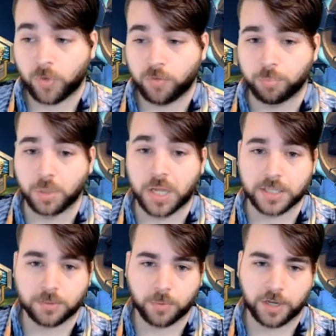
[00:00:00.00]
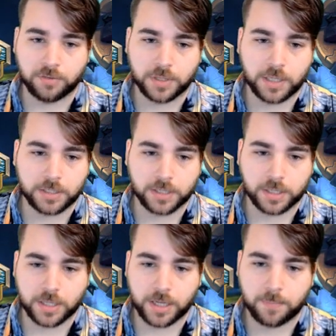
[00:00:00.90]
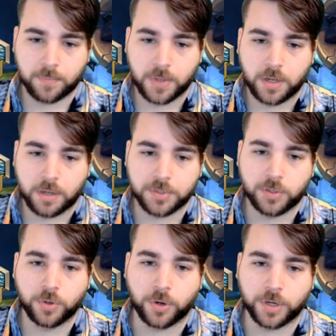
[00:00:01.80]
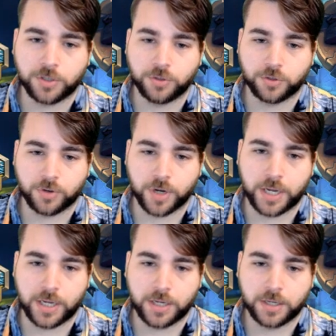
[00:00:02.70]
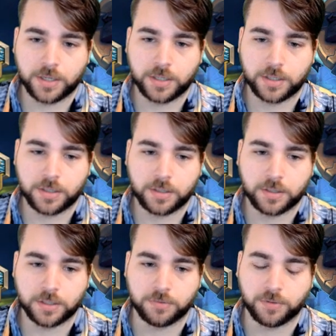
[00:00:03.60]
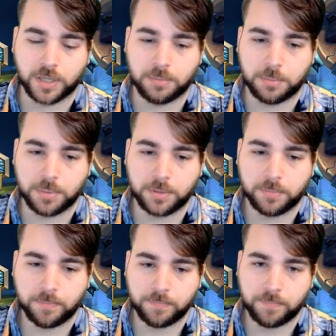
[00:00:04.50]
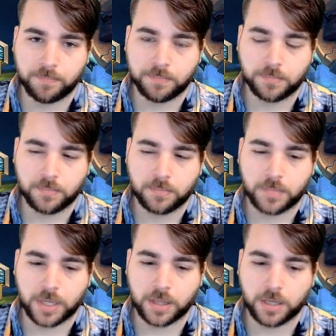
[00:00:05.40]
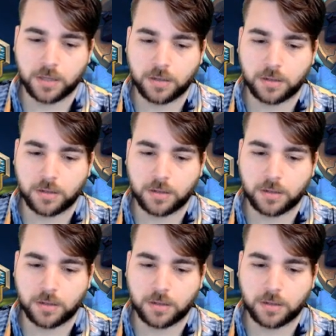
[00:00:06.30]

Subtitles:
Blast Wave and things like that. I'm still going to trade this Flame Imp in, I think.